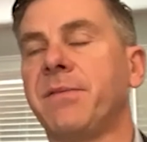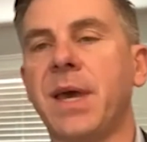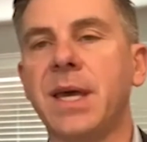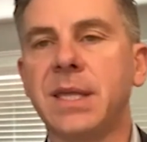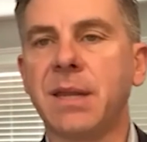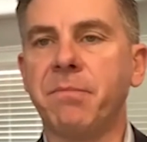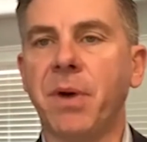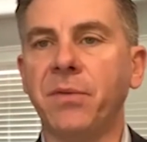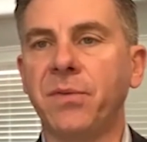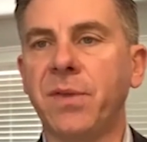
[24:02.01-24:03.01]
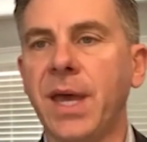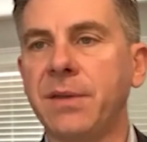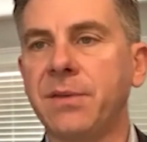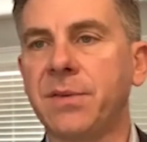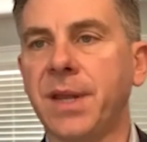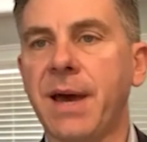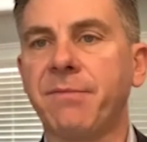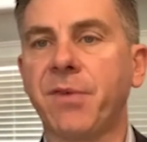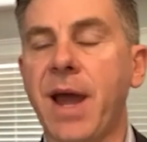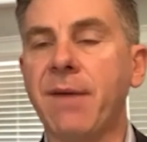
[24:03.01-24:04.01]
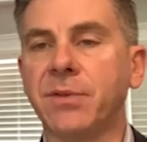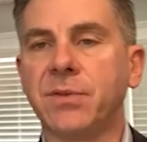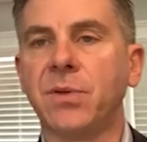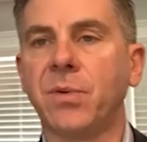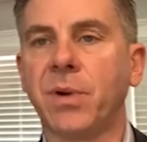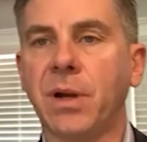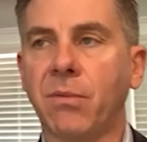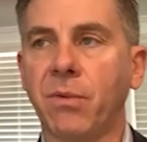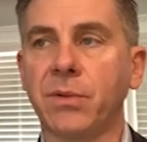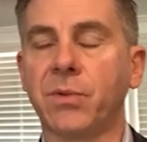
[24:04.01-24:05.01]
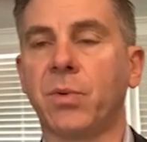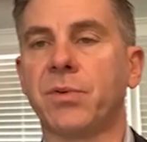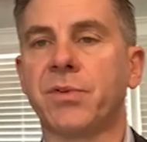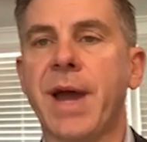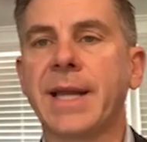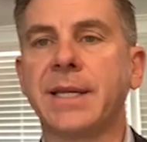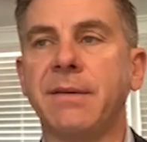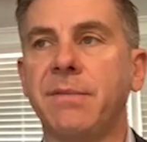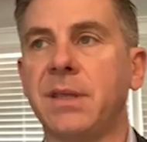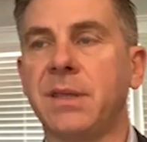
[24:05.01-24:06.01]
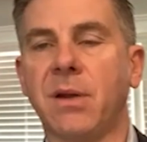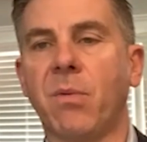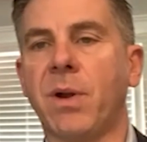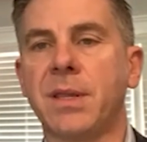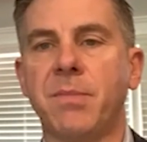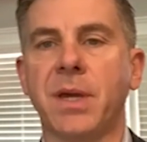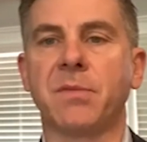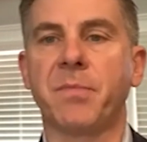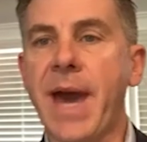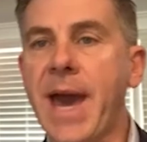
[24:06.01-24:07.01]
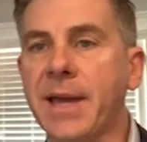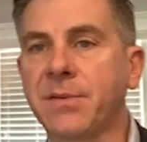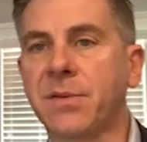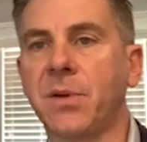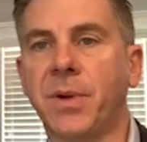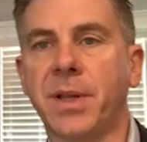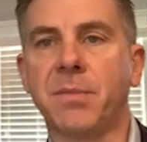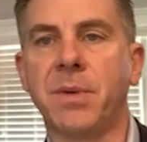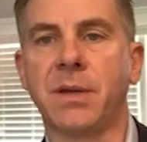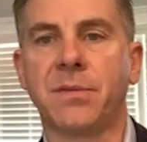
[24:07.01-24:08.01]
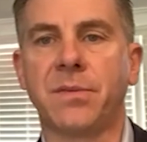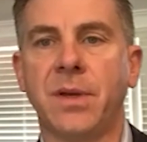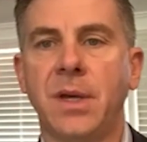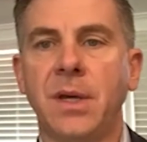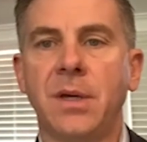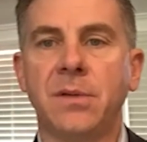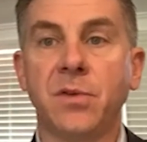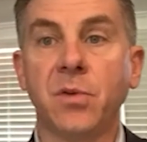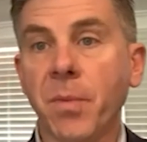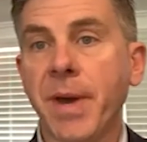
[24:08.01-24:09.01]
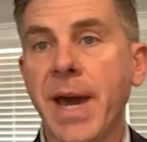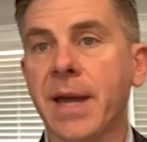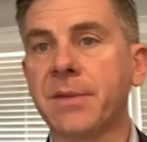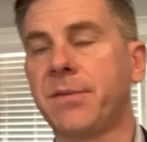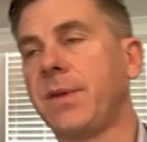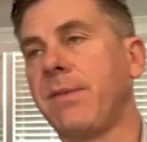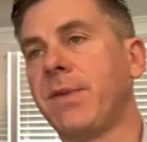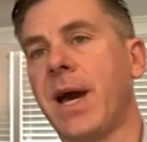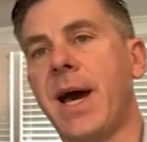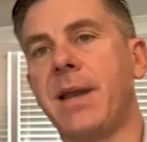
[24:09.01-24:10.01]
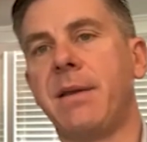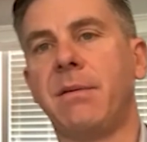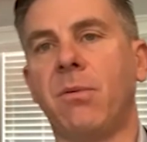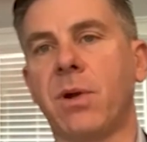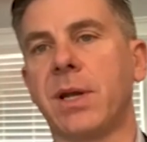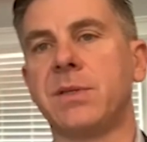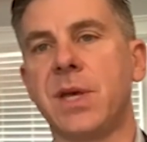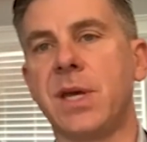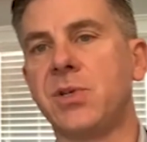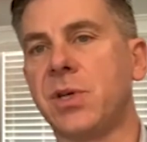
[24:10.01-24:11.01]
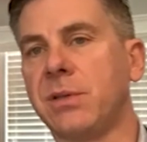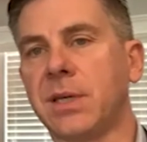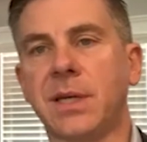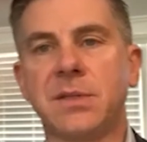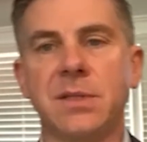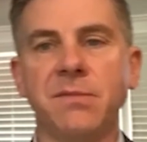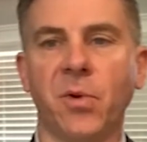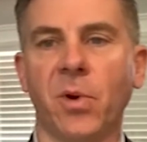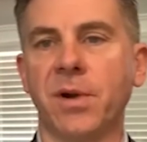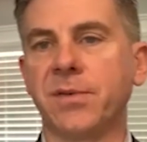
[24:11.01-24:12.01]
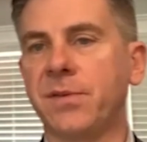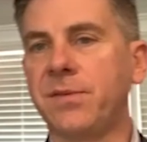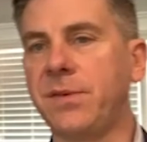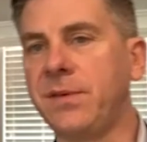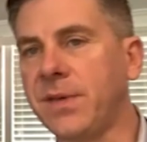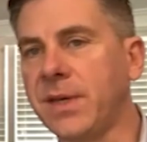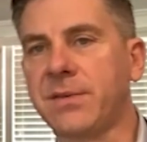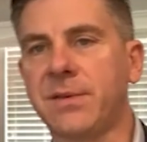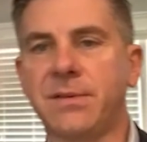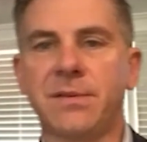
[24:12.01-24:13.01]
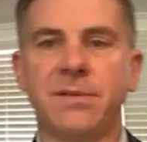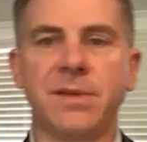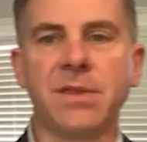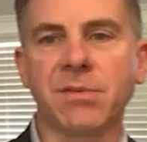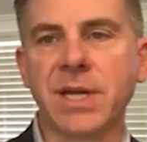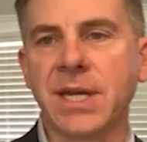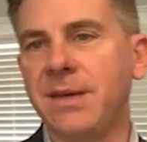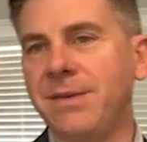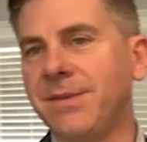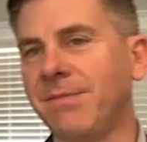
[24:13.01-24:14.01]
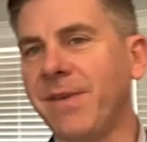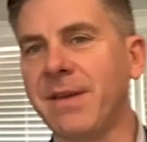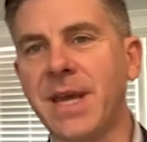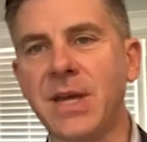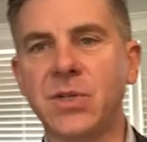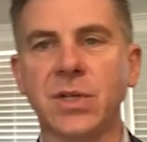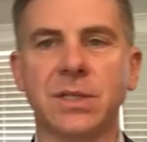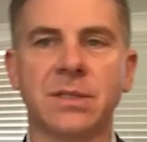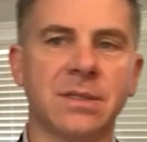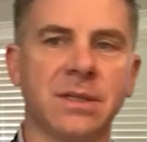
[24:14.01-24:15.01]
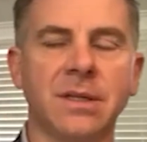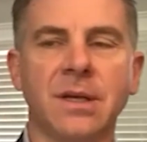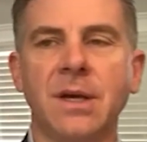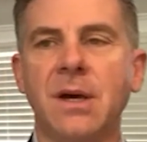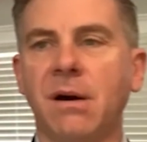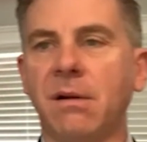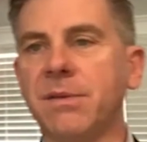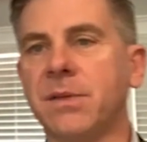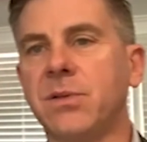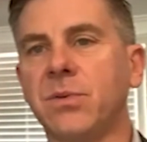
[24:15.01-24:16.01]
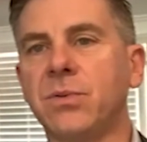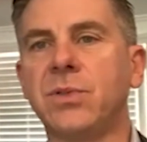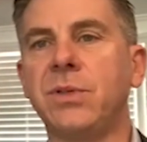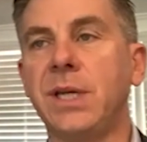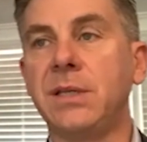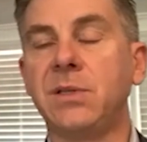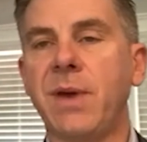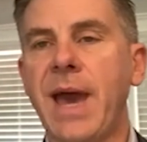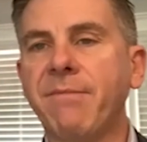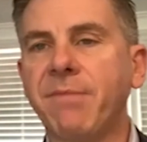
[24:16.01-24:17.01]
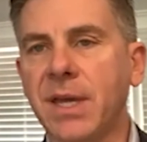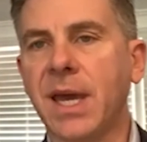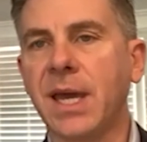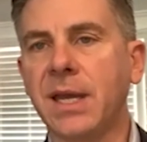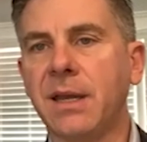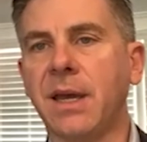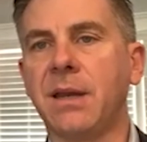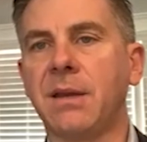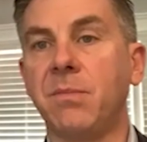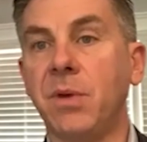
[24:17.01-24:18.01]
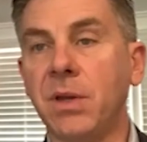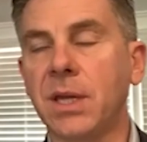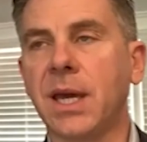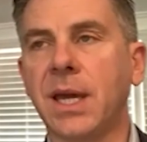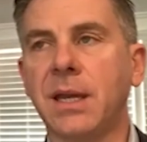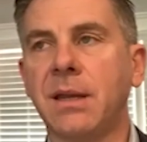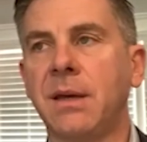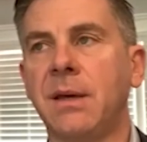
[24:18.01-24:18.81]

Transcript: say that in most states that I've traveled to where realtors are active, that they're one of the biggest PACs, they're one of the biggest super PACs. They've got organization, they've got C4s and C6s and C3s and foundations and all the tools you need to advocate and communicate.